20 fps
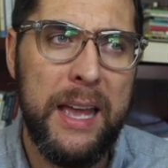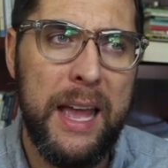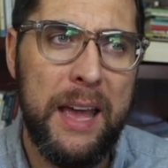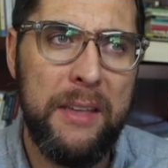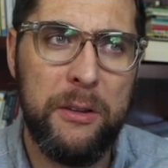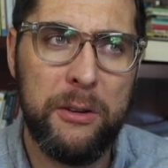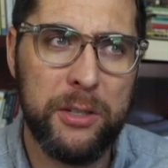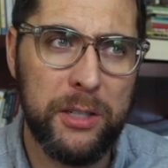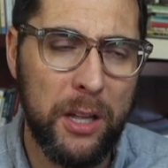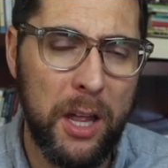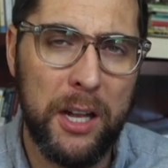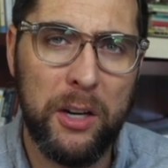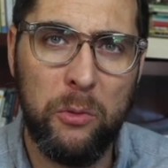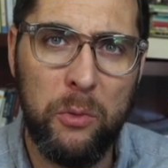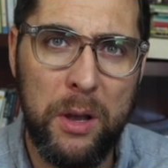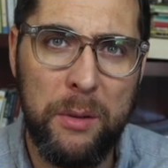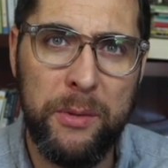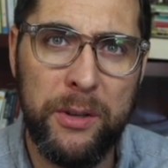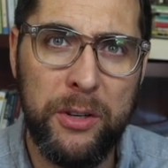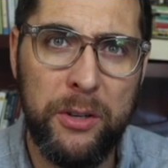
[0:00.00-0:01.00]
And there's a lot of
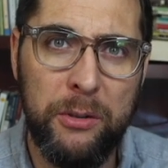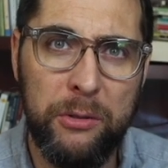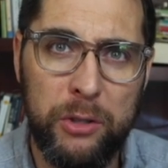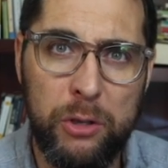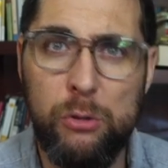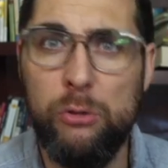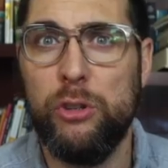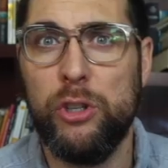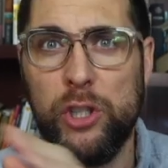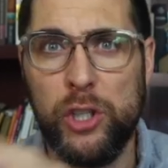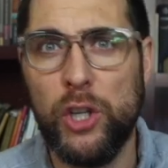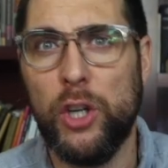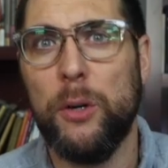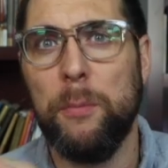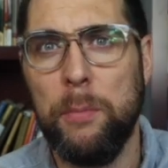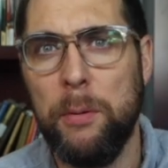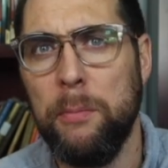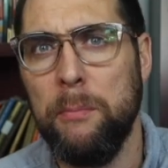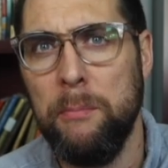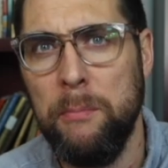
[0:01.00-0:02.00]
women who
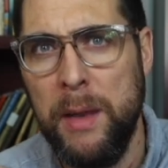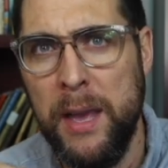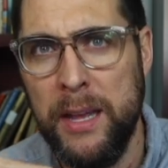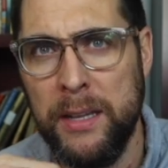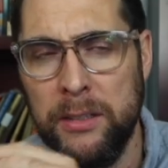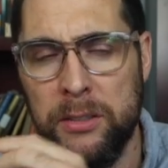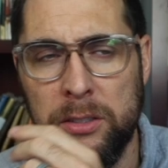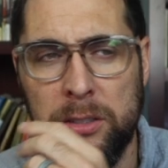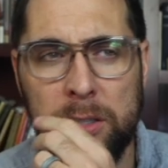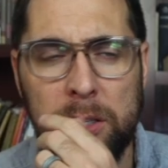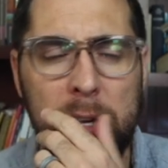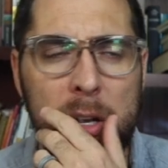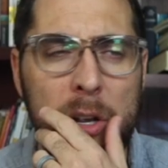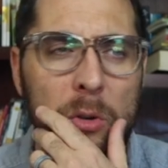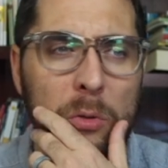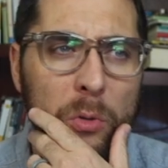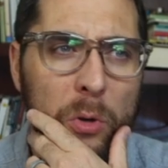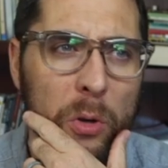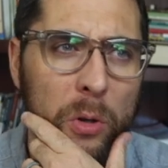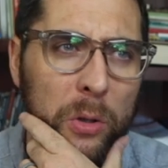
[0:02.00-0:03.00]
usurp men's
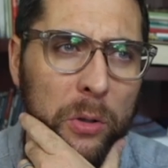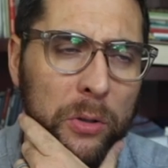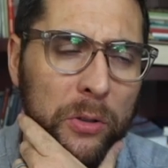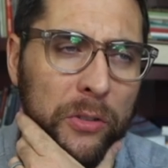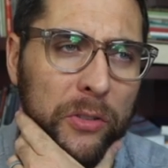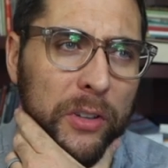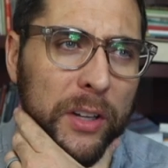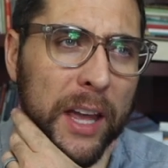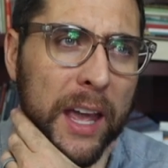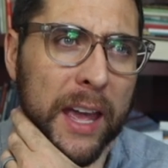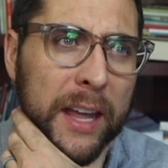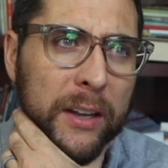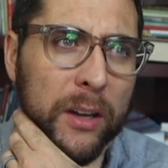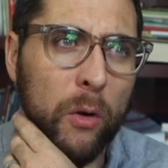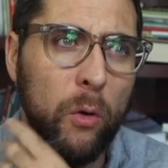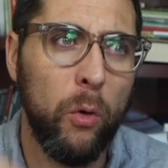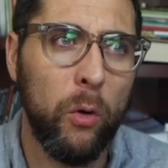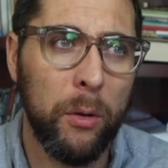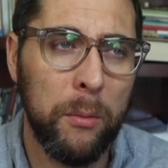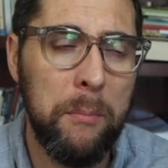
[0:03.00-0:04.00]
roles and
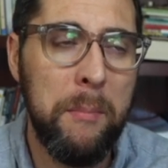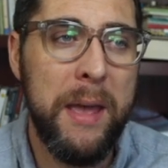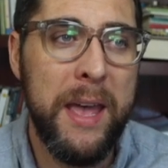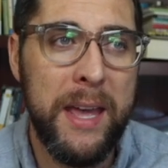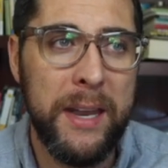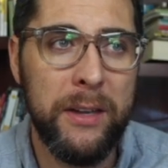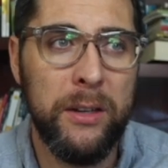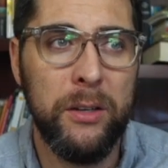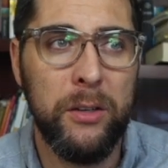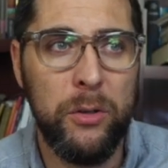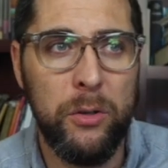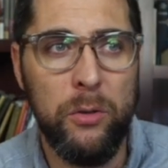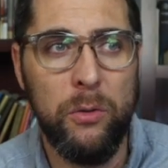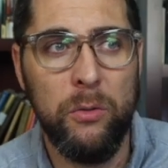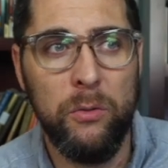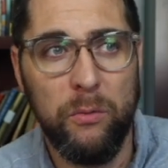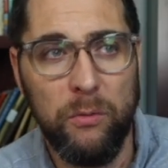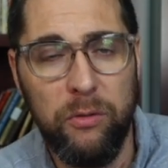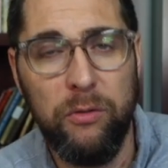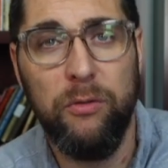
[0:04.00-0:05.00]
or men
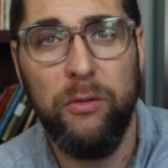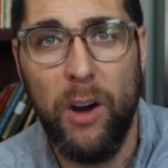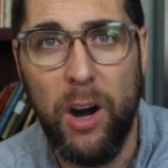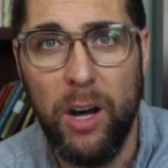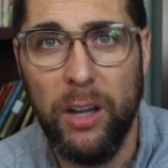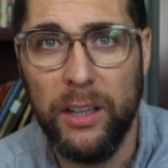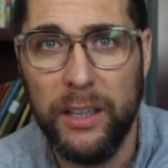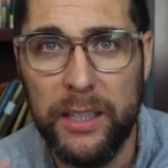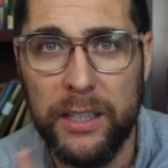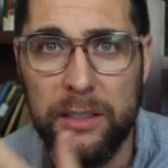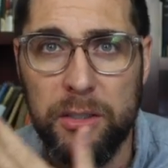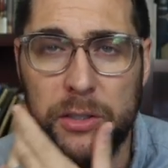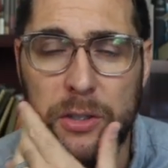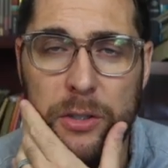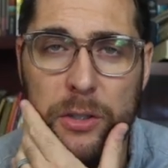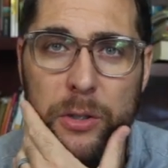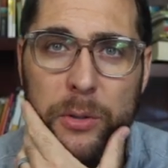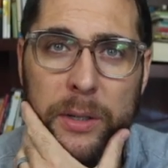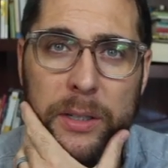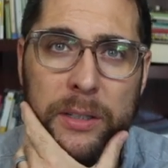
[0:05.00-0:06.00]
who fall
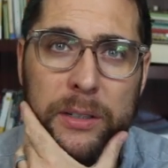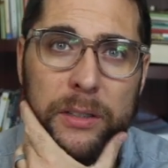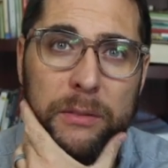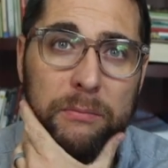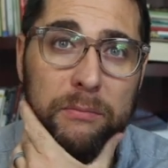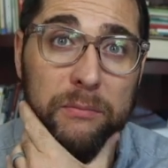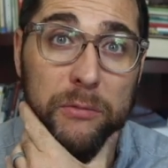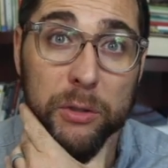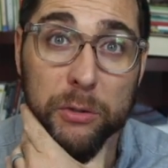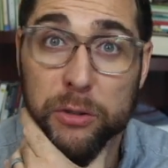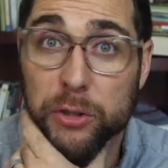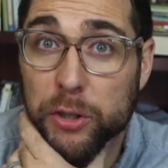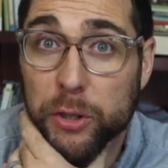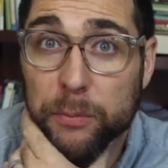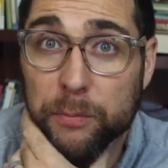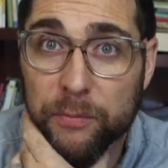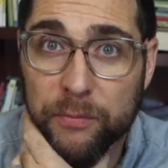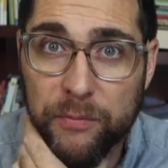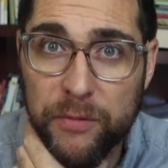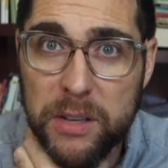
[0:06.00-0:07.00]
into and
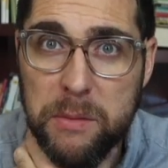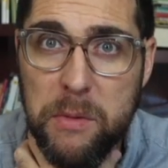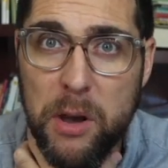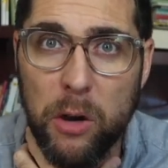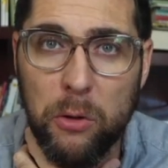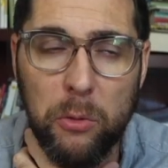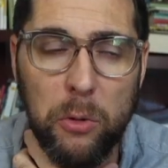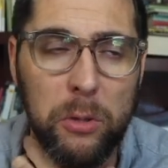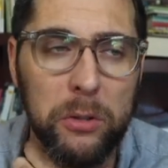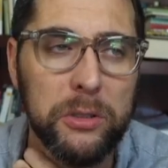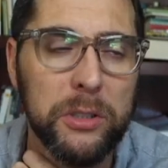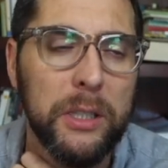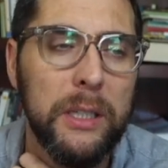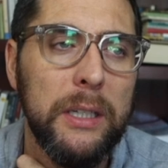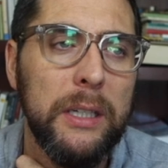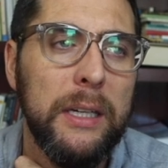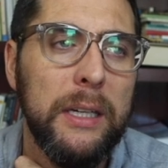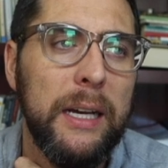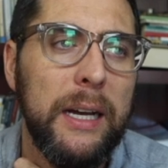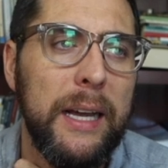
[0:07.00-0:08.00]
usurp female roles
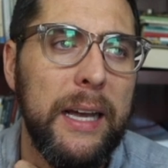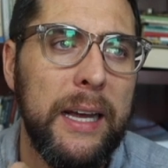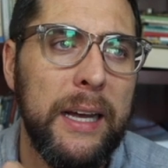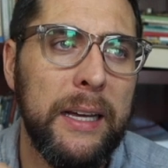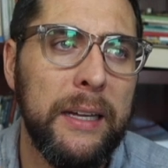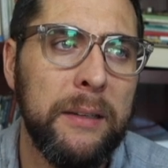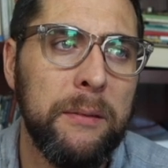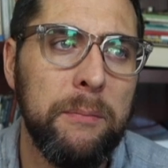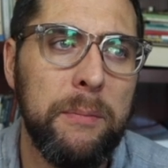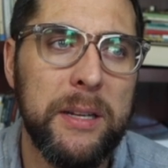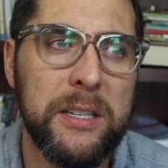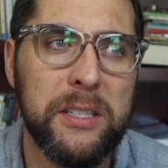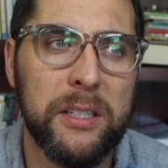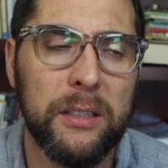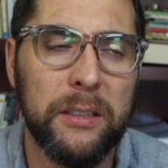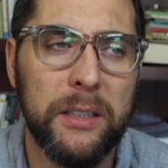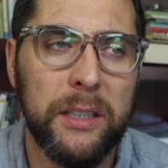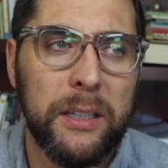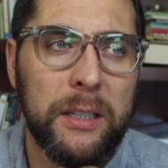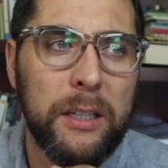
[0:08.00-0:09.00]
and
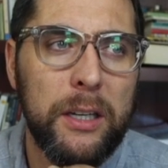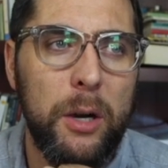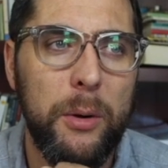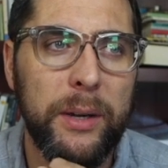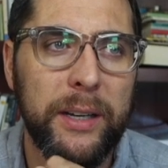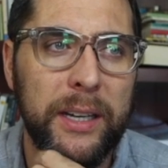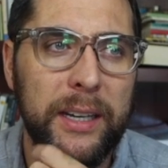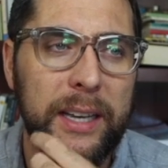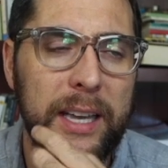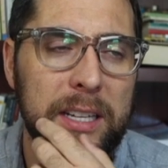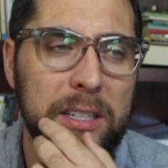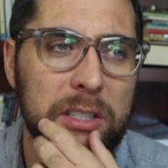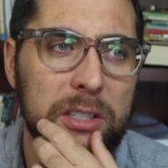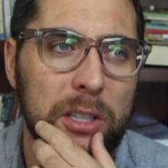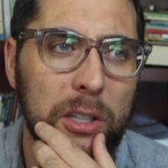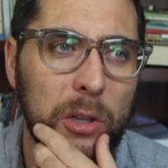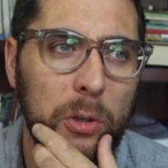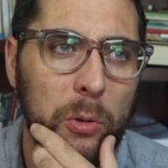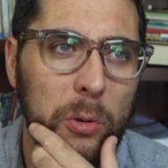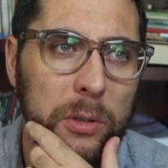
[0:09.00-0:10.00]
basically going against
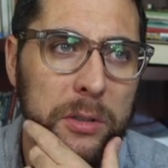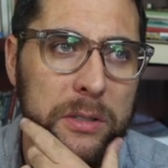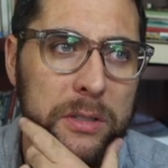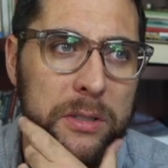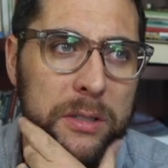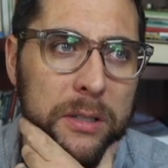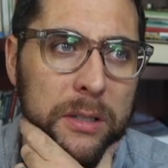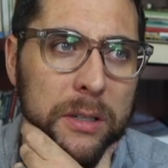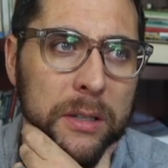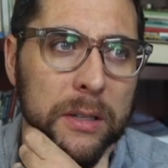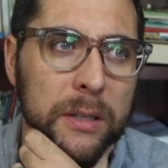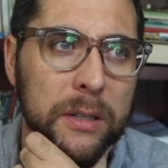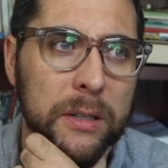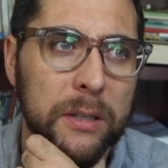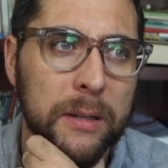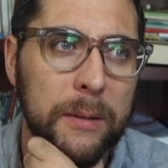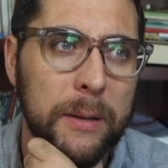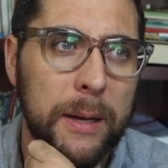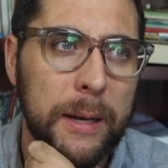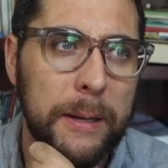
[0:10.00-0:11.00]
the Lord's
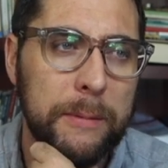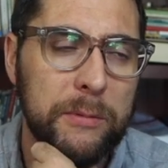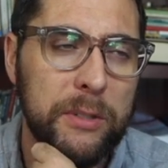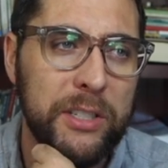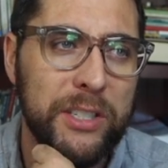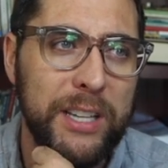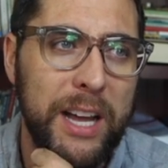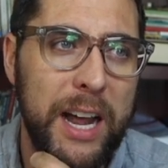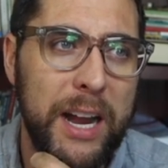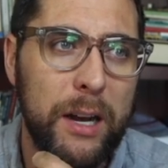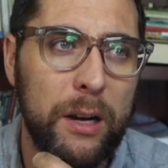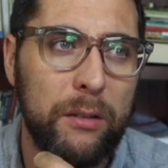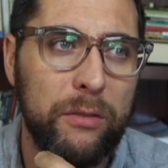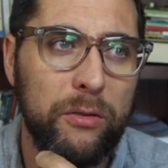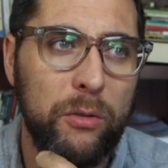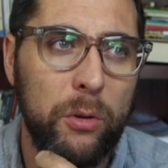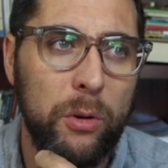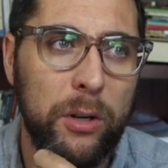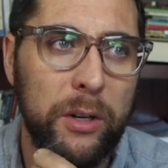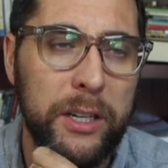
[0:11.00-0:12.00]
uh, desire
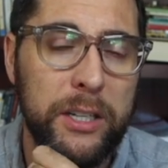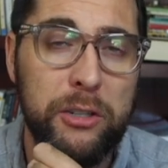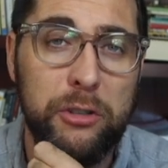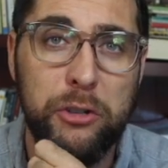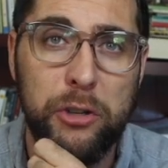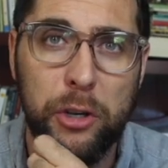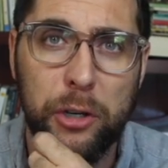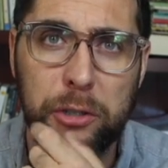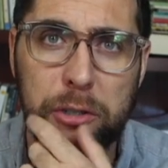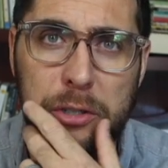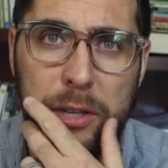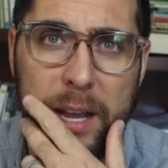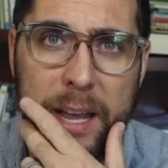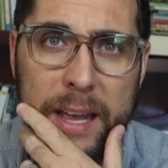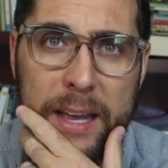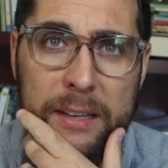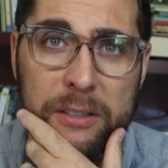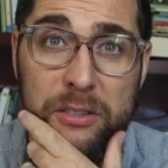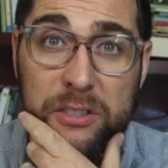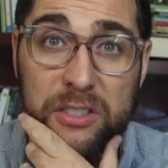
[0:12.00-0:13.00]
for his church
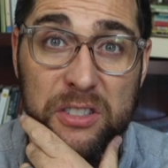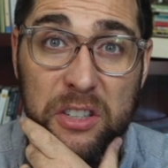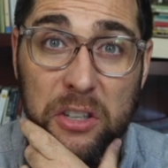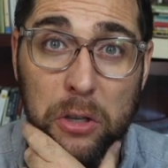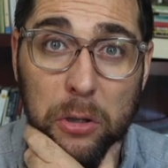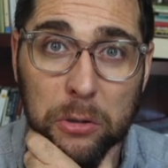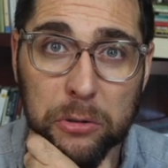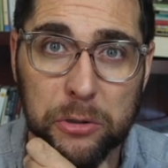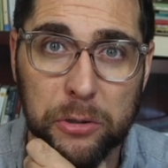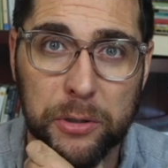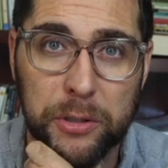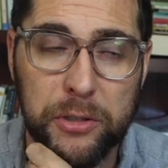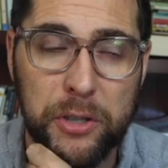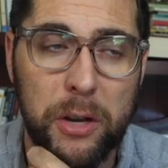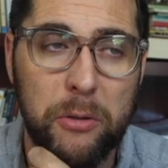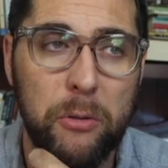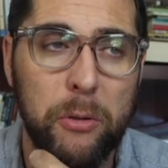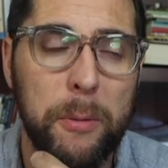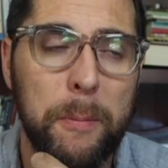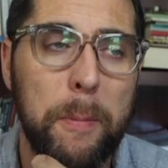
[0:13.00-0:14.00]
and just the culture in
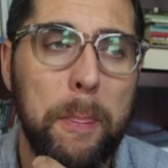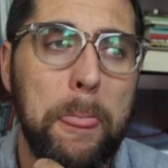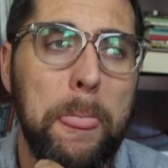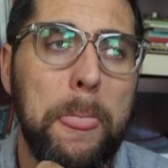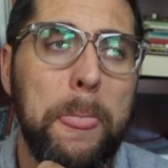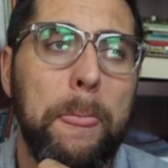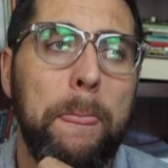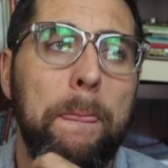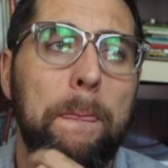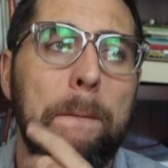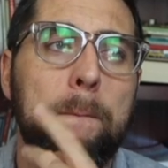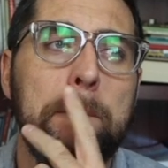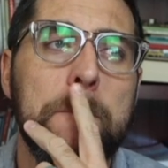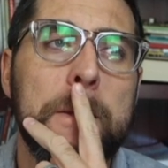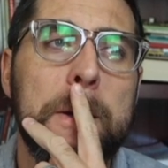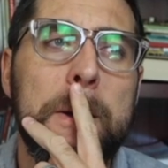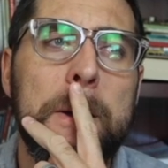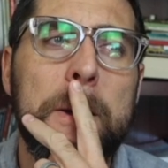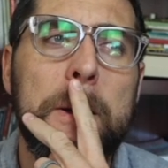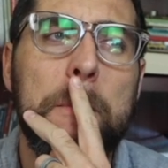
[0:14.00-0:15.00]
general.
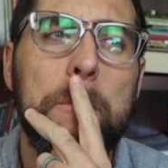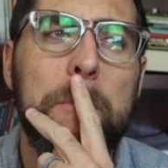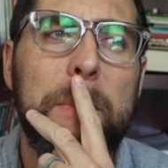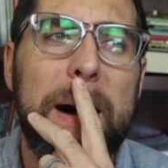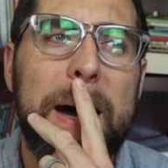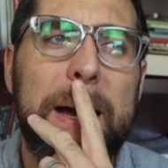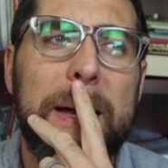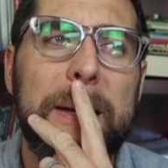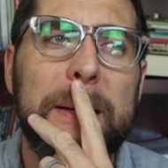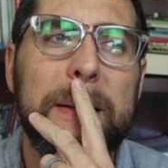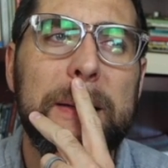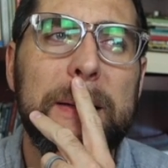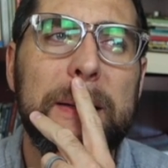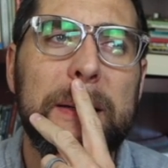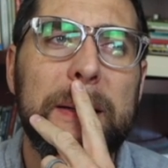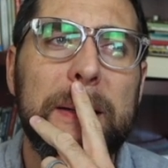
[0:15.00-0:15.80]
But